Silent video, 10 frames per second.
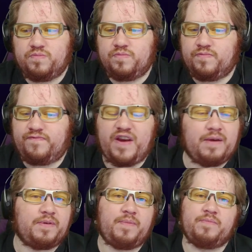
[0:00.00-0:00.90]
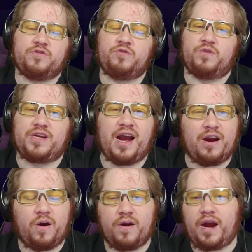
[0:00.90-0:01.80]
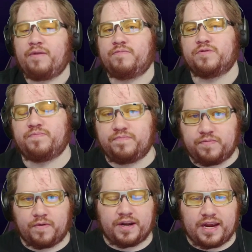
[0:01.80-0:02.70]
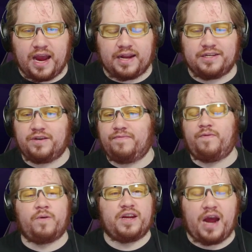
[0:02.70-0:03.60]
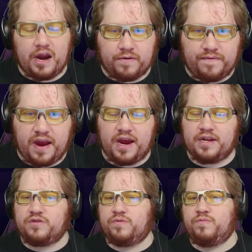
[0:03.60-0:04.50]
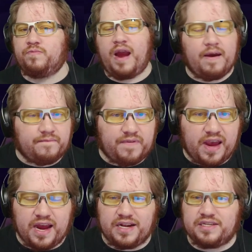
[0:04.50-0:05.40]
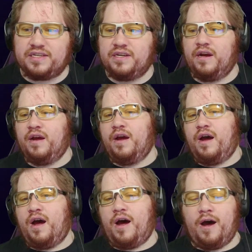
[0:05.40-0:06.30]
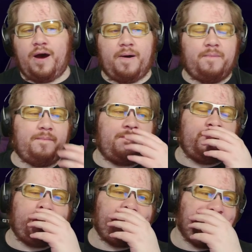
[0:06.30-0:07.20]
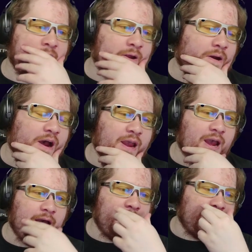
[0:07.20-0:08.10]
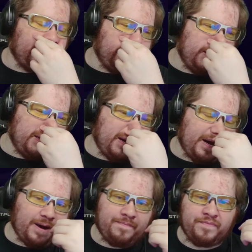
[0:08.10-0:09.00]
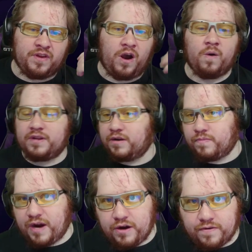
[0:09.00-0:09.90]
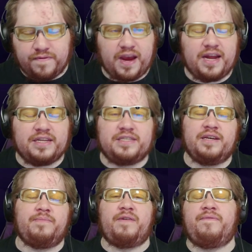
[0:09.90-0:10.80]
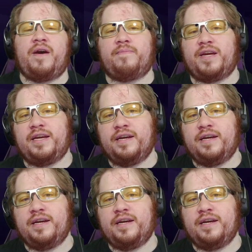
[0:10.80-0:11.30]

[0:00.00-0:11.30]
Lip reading: family members who were diehard. I was born in Cali, so 49er fans, Ram fans. I had Oakland Raider fans in my family.